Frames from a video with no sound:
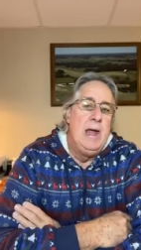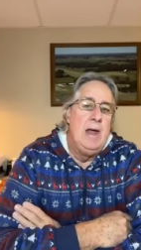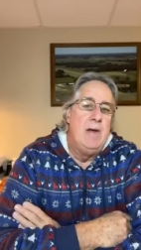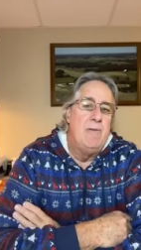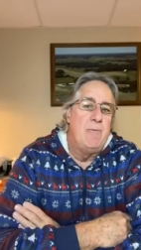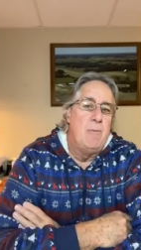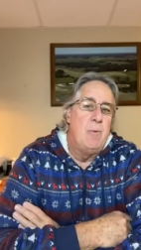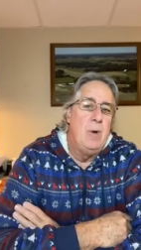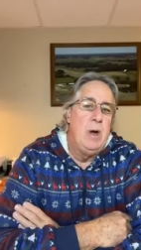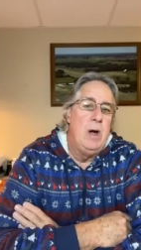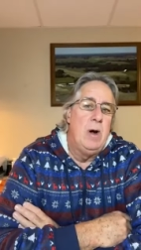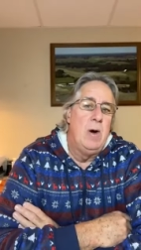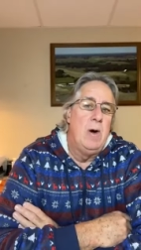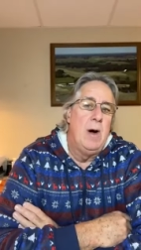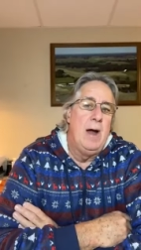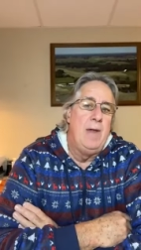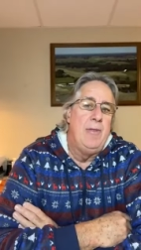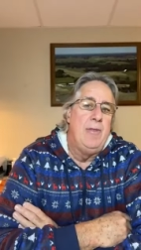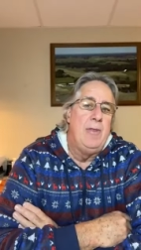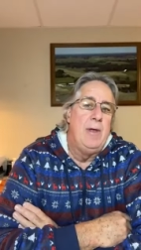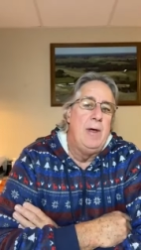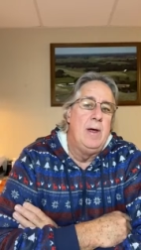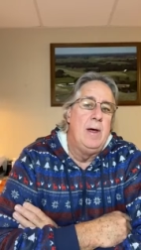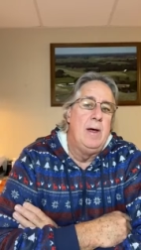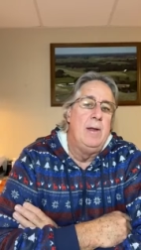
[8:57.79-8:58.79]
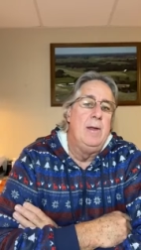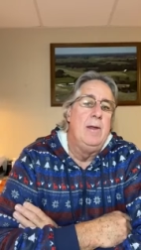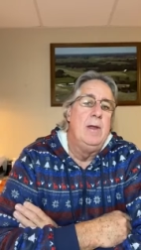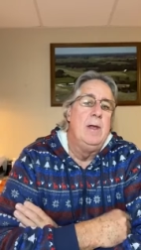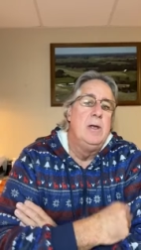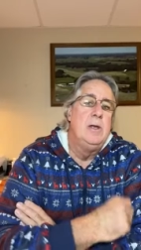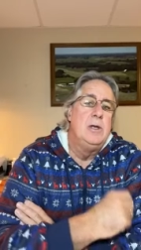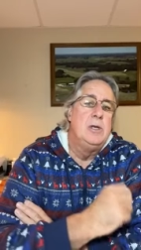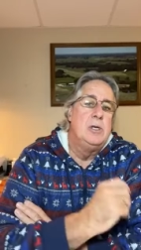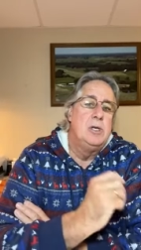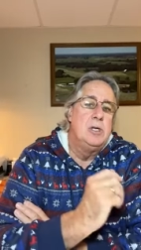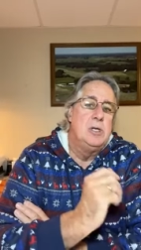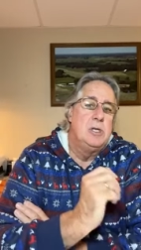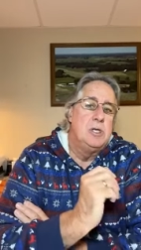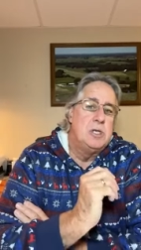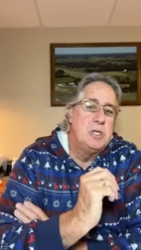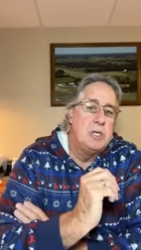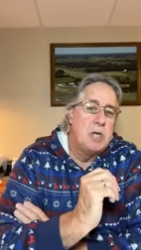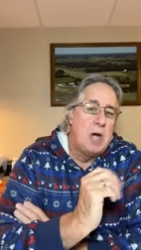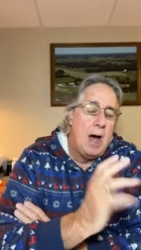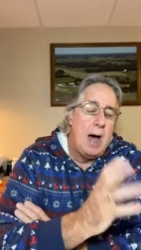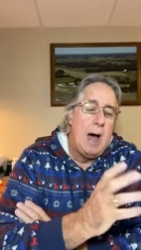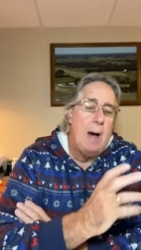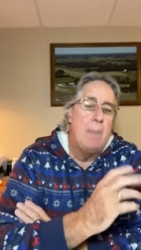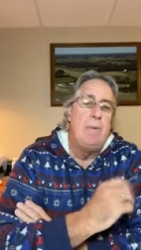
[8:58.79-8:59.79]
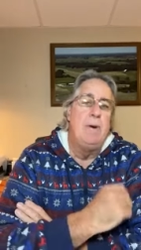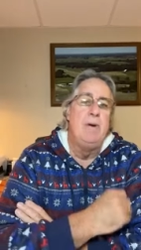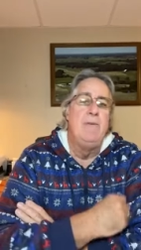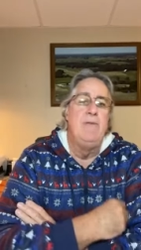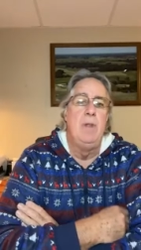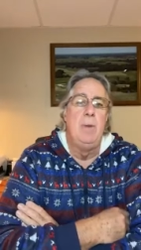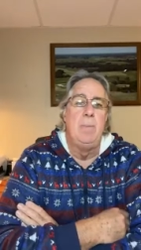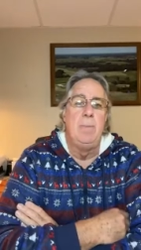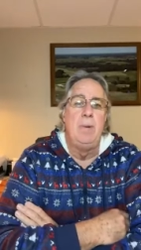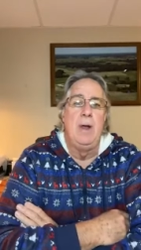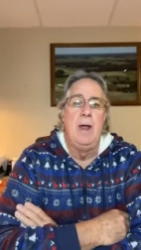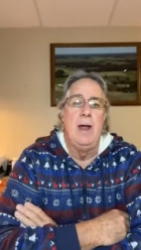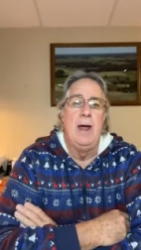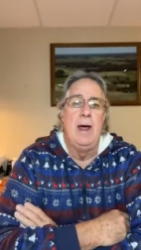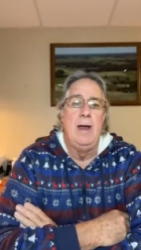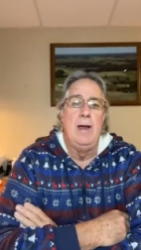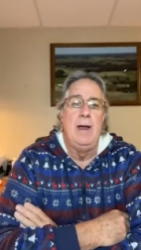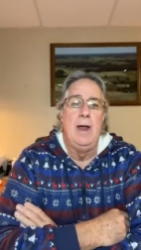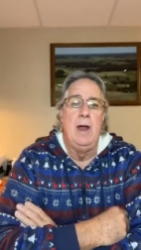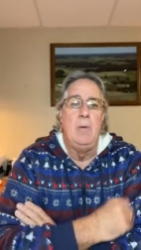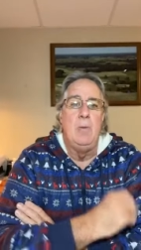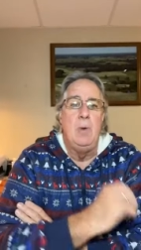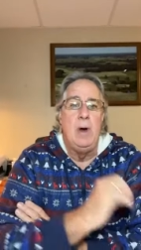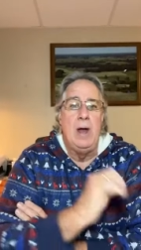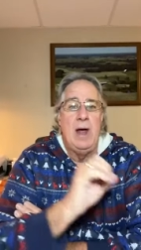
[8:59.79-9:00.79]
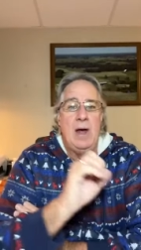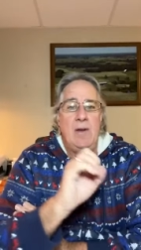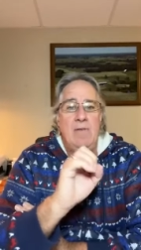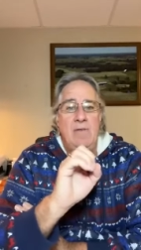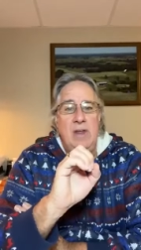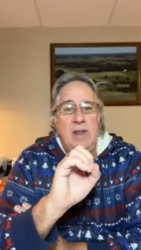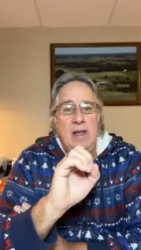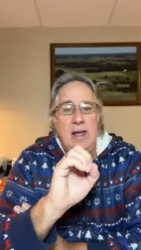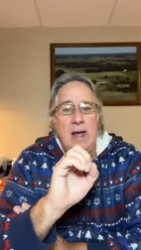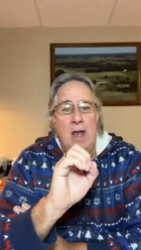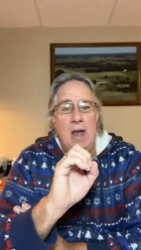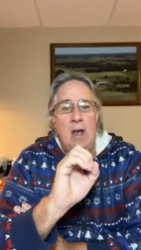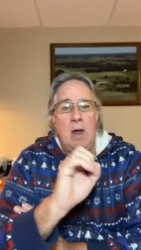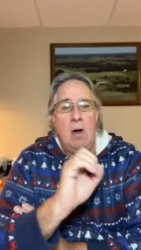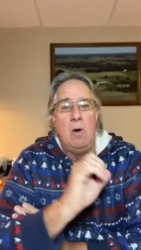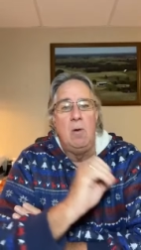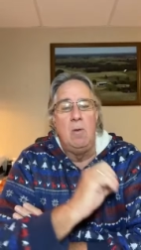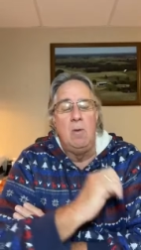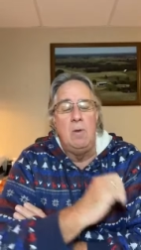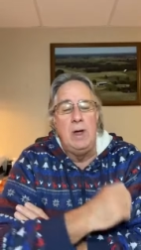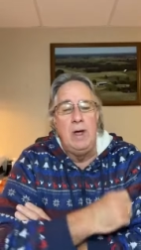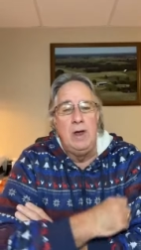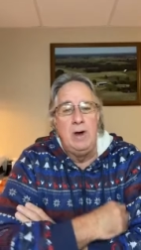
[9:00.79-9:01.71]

If we are at the top of the plant and we have yellow